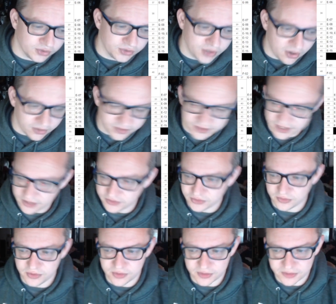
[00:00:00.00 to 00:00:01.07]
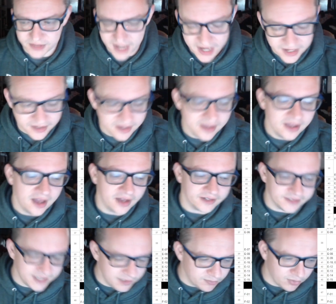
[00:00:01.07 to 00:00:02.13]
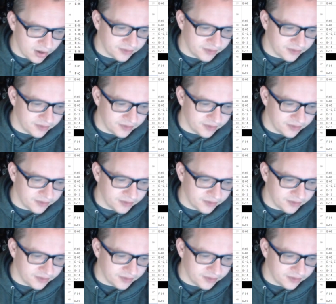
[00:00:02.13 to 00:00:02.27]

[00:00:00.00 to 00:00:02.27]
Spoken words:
yard sales, so you can take a deep breath.